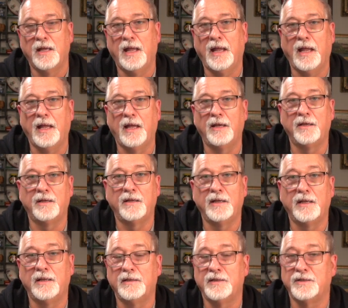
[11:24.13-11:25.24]
And
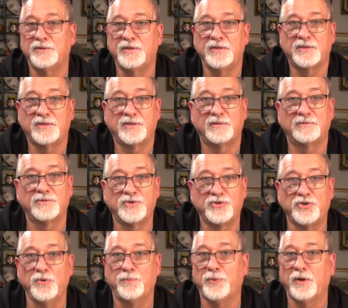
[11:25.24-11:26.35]
this is
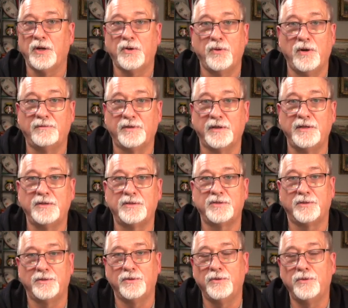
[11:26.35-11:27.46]
super equivalent
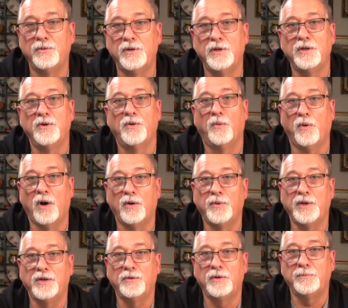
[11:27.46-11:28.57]
to what
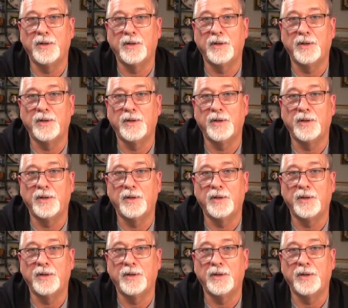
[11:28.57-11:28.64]
we do in